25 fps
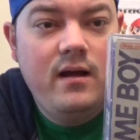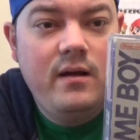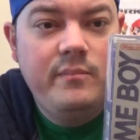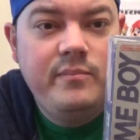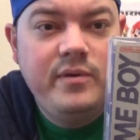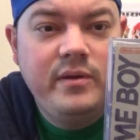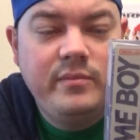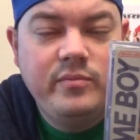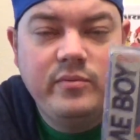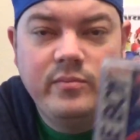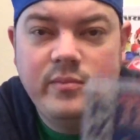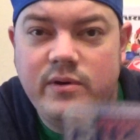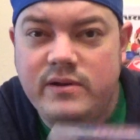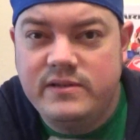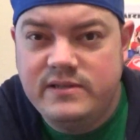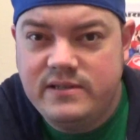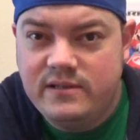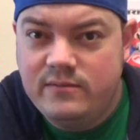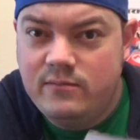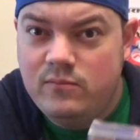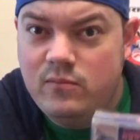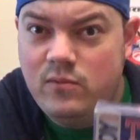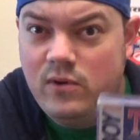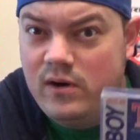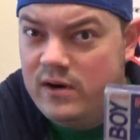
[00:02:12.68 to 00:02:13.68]
People might
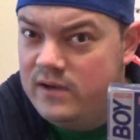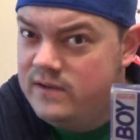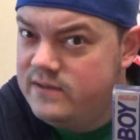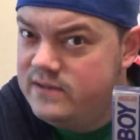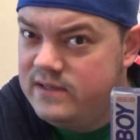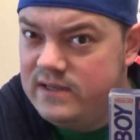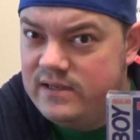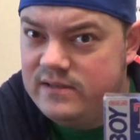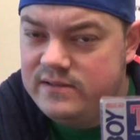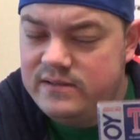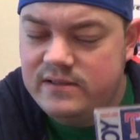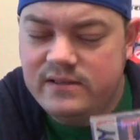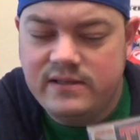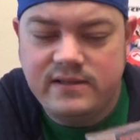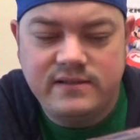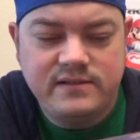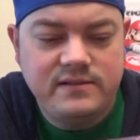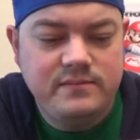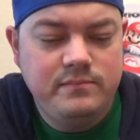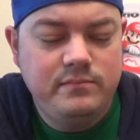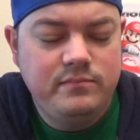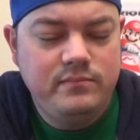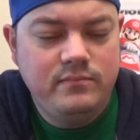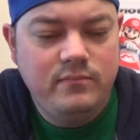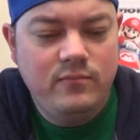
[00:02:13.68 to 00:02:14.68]
say, why is that on your
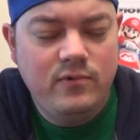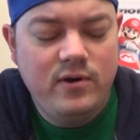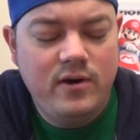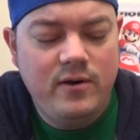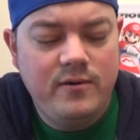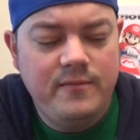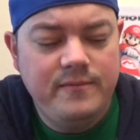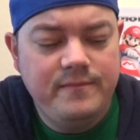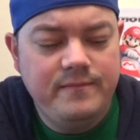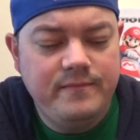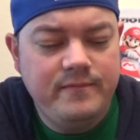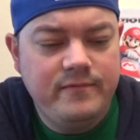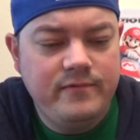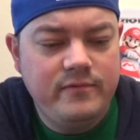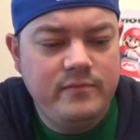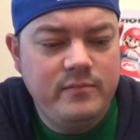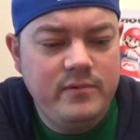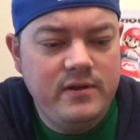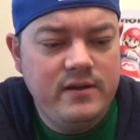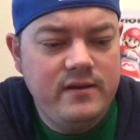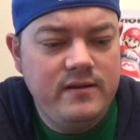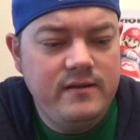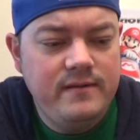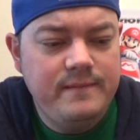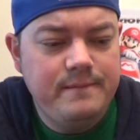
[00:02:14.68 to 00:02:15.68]
list? Well, for
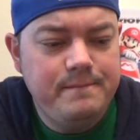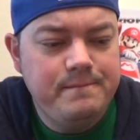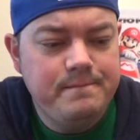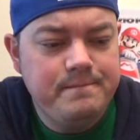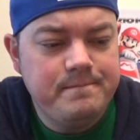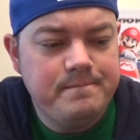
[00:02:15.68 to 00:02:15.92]
me,